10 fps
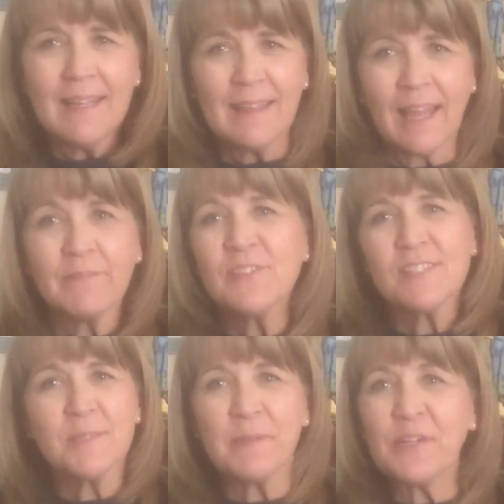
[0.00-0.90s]
Life's
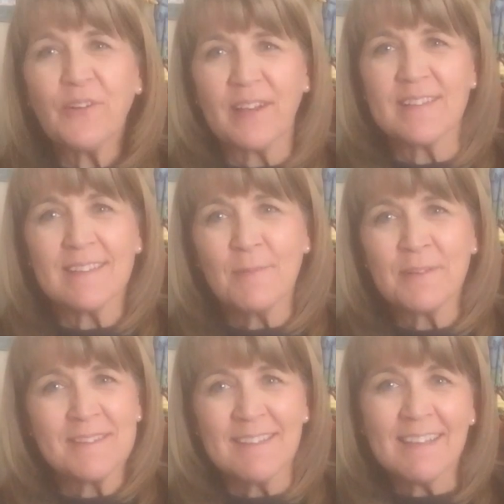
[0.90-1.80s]
just been crazy
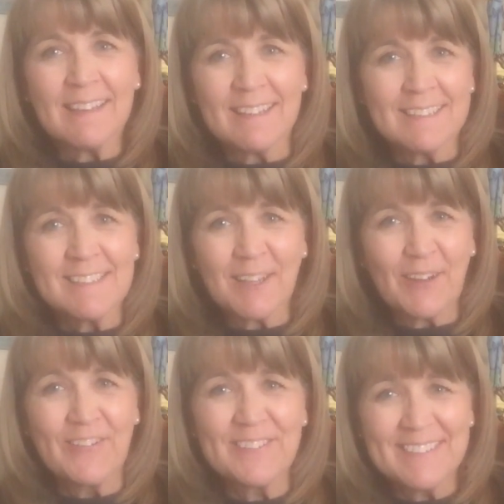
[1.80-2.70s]
once again, so
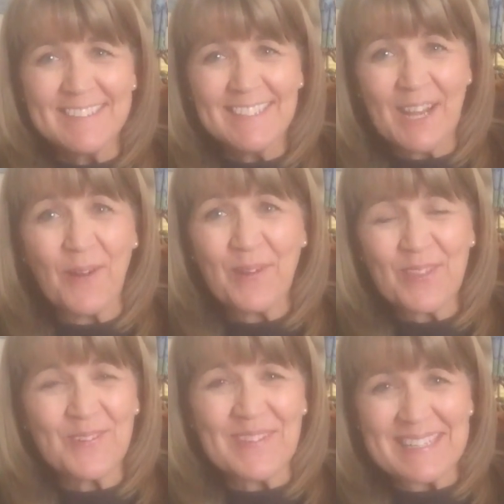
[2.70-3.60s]
no
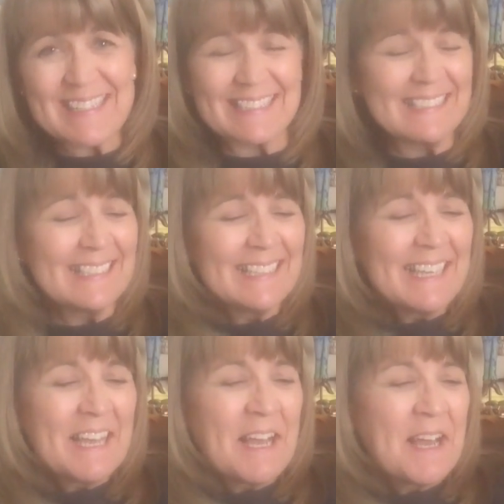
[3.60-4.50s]
other reason.
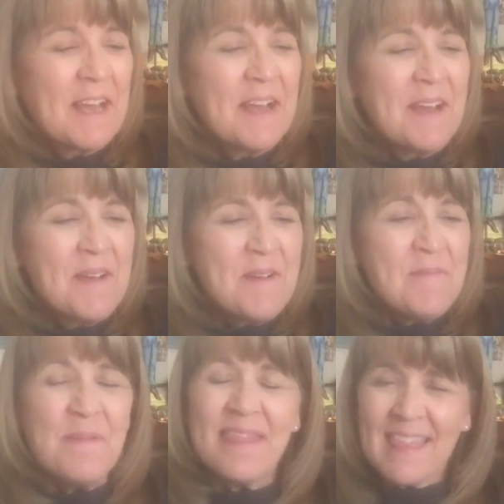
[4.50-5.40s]

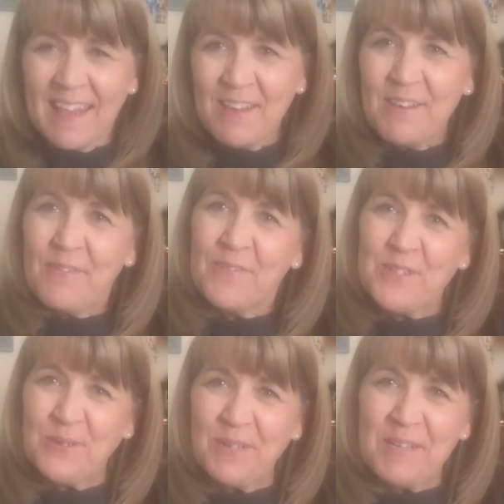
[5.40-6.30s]
But thank you for
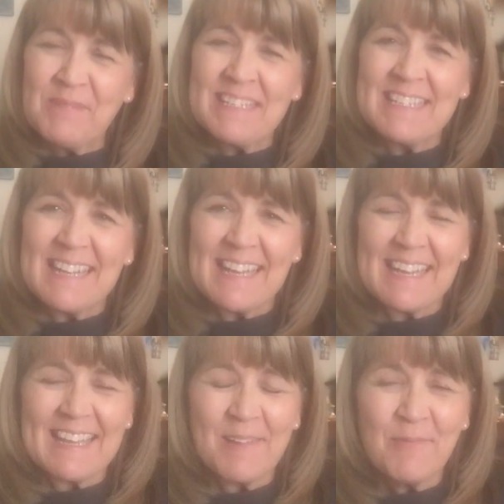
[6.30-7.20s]
joining me
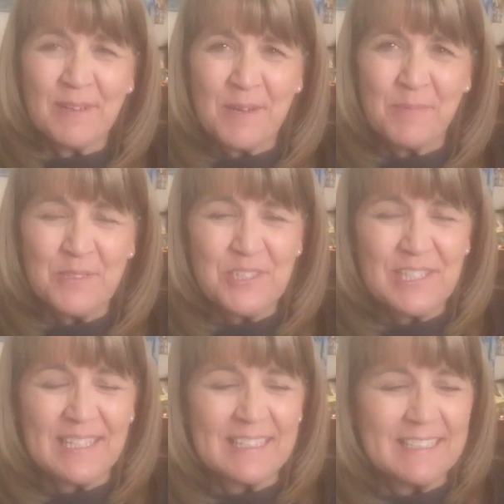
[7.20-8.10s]
today. I really
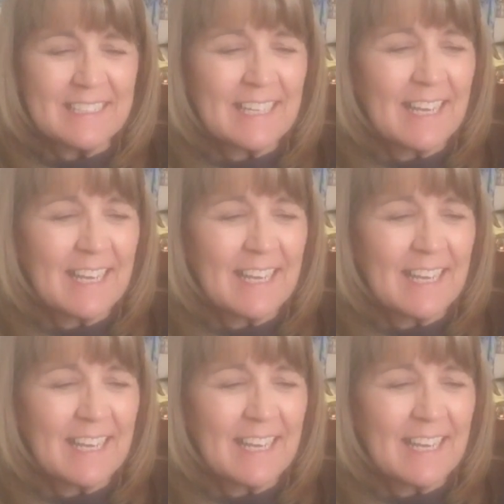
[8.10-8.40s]
appreciate it.